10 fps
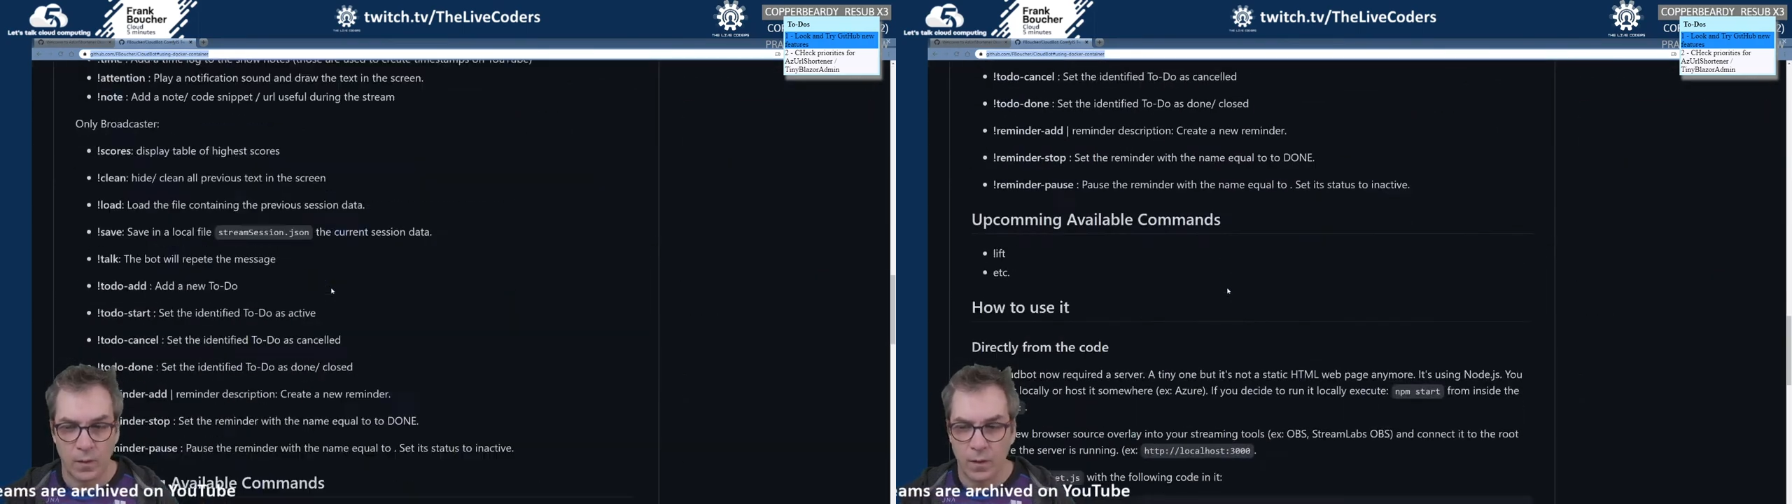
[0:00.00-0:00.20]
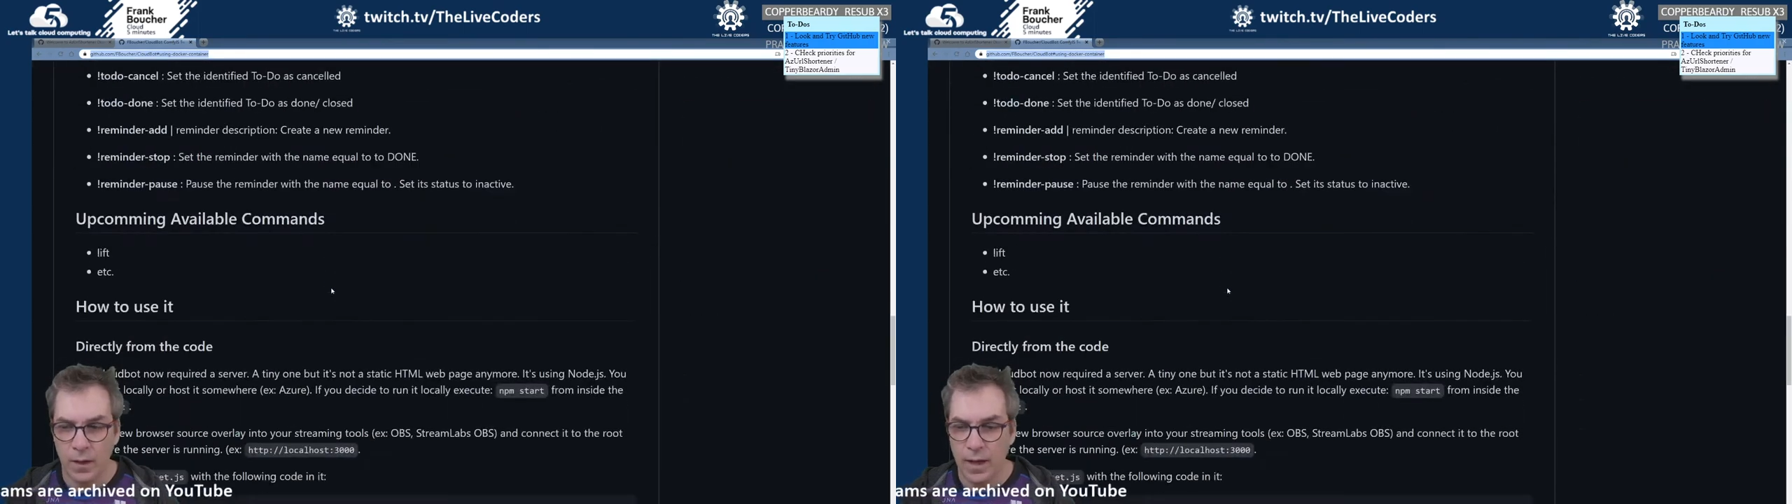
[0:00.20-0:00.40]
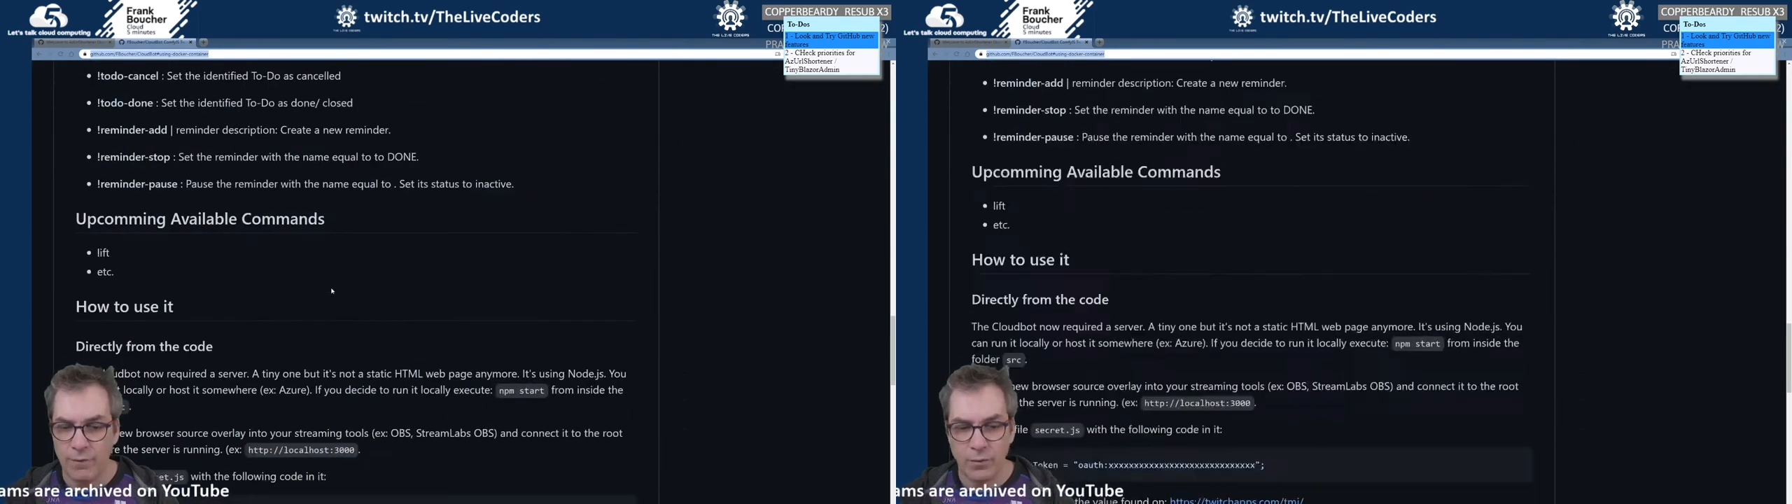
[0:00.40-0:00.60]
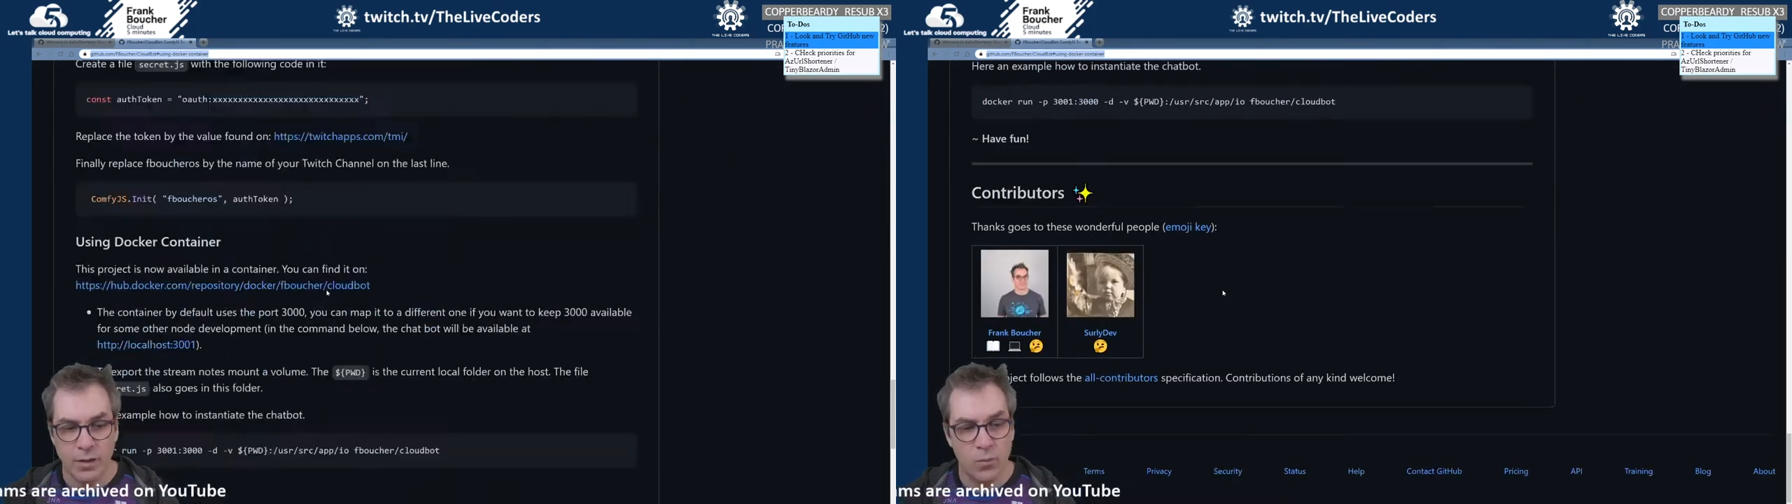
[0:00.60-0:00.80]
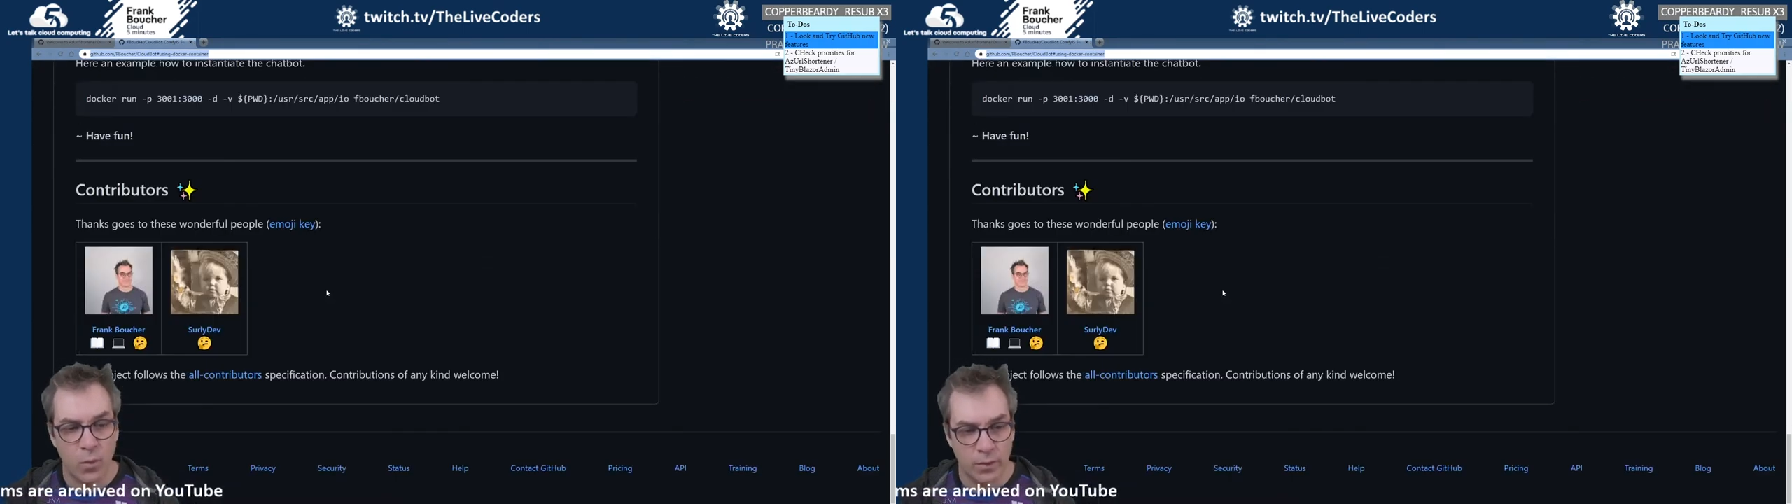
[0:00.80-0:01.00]
I have only
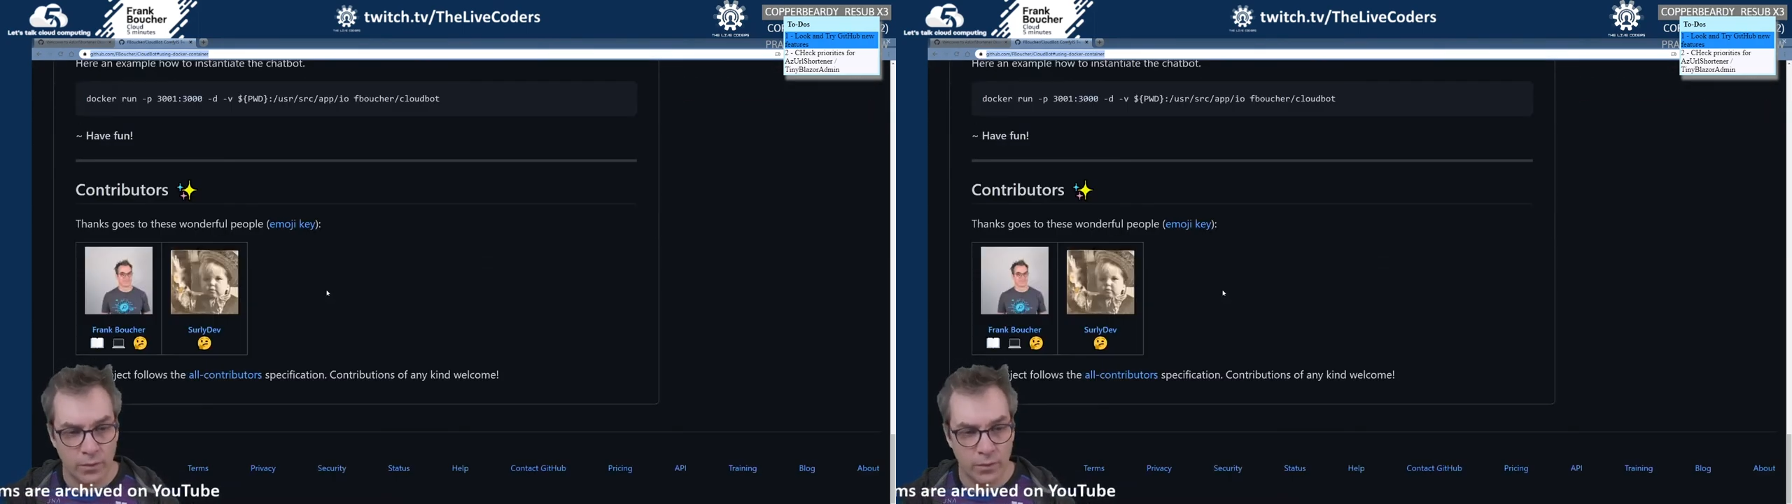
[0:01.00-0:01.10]
one